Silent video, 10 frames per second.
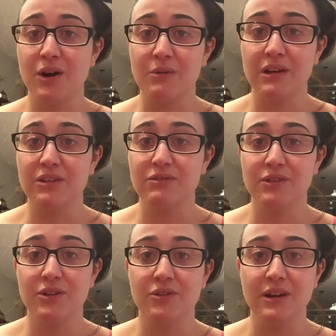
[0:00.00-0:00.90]
going
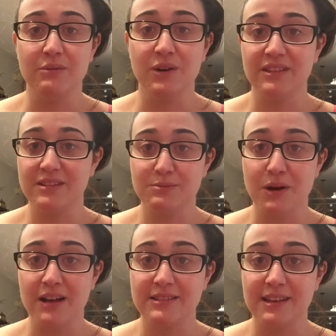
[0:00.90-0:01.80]
through and what this
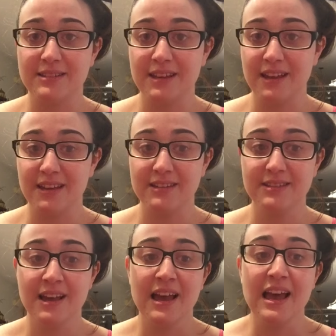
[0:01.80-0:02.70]
process is.